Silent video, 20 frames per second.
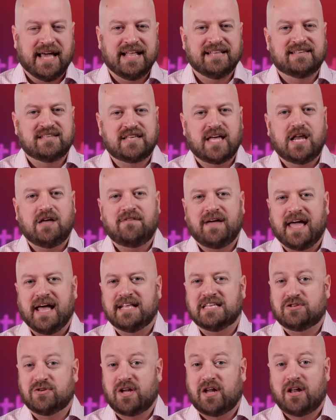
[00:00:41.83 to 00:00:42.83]
Instead of
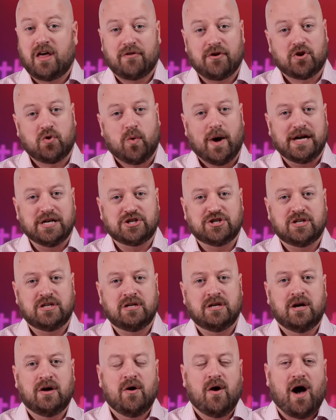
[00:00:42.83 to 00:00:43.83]
answering another
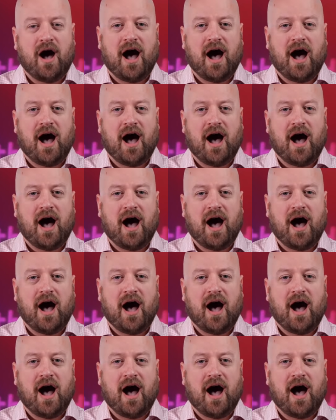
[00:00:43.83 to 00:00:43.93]
question,